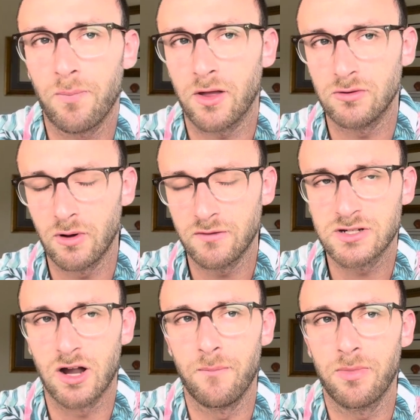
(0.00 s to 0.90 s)
I do have
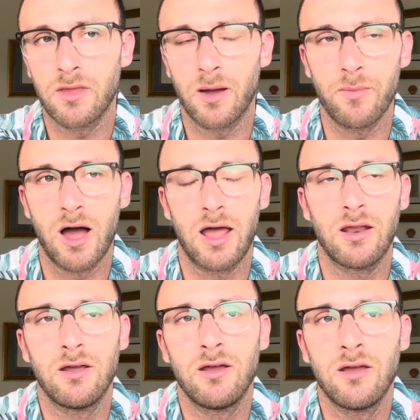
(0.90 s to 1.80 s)
some. I'm
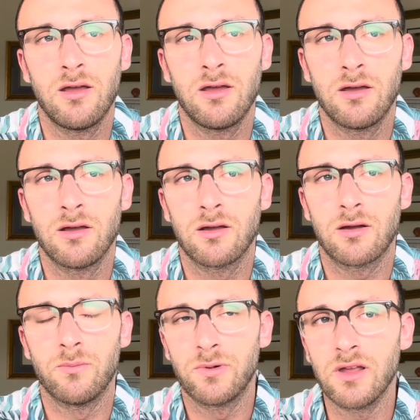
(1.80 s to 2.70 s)
not
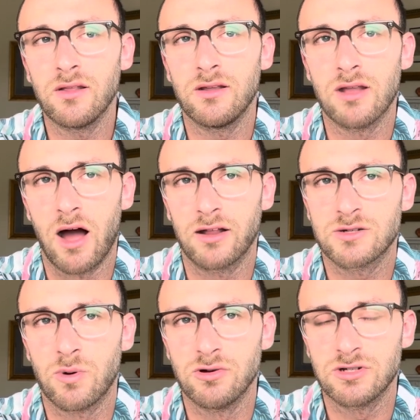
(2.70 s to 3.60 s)
completely not
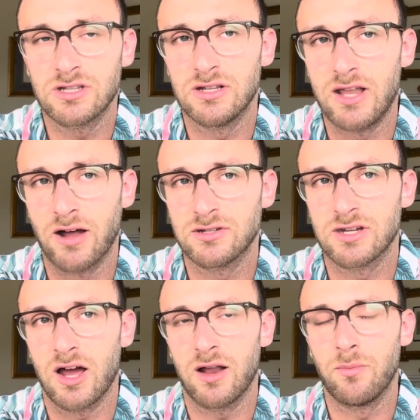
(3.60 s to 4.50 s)
exposed to the
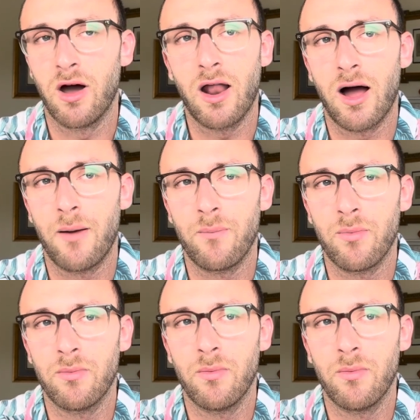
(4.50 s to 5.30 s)
downside, but I'm